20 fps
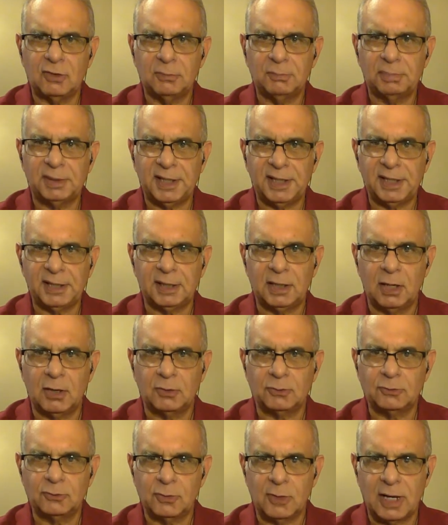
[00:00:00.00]
Play-Along
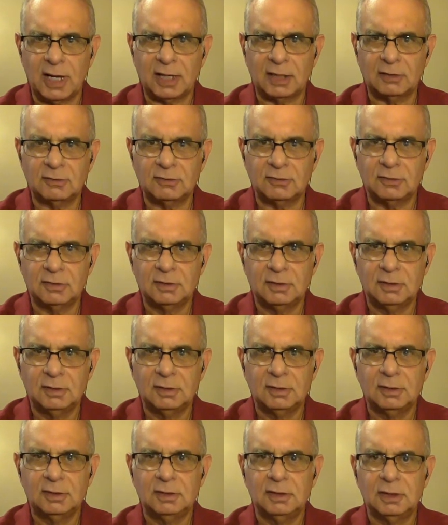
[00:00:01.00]
Trax
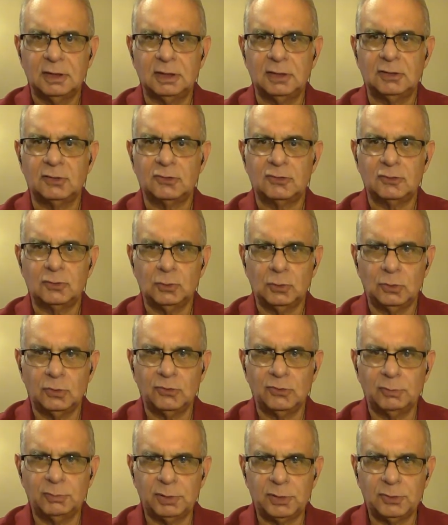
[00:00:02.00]
in the School of
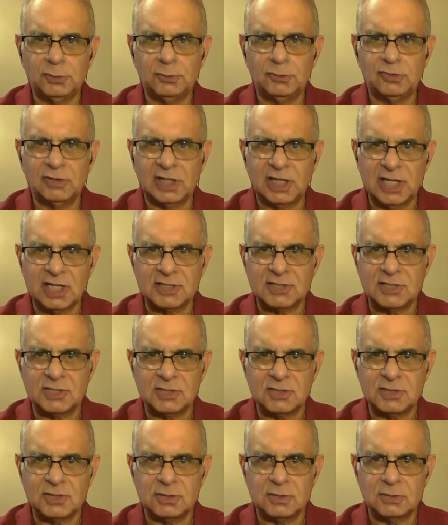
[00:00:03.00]
the Blues lesson
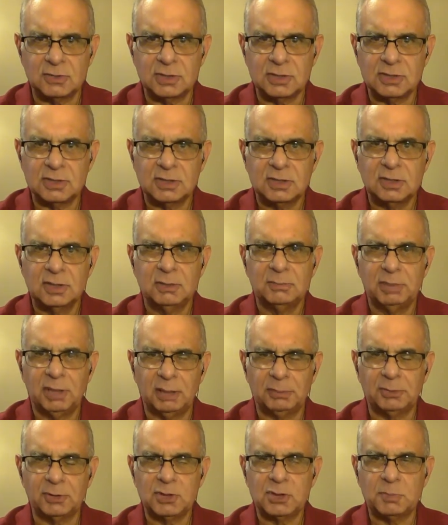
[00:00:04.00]
series
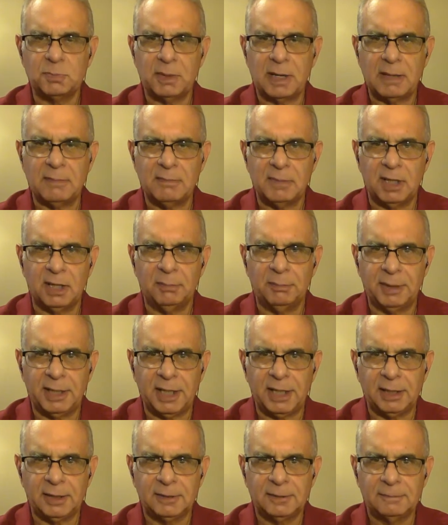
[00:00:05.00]
published by Mel
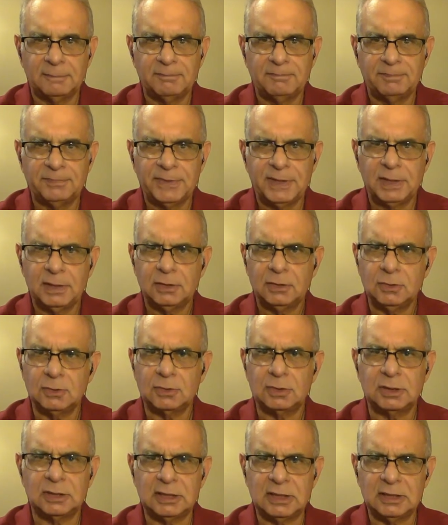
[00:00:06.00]
Bay. You
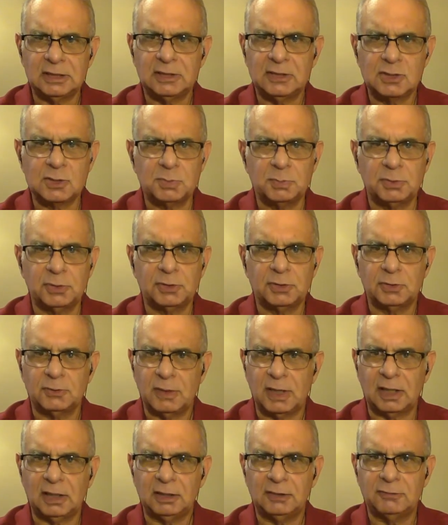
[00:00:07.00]
can get this book
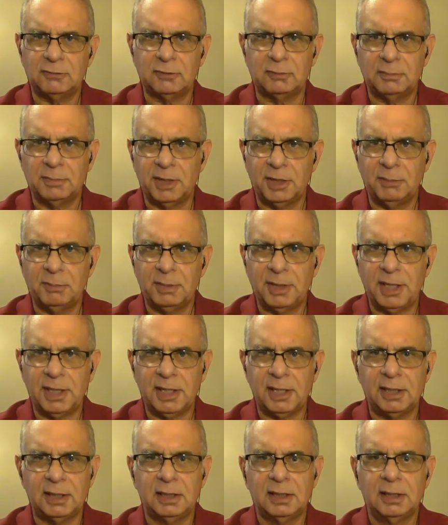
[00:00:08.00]
directly from Mel Bay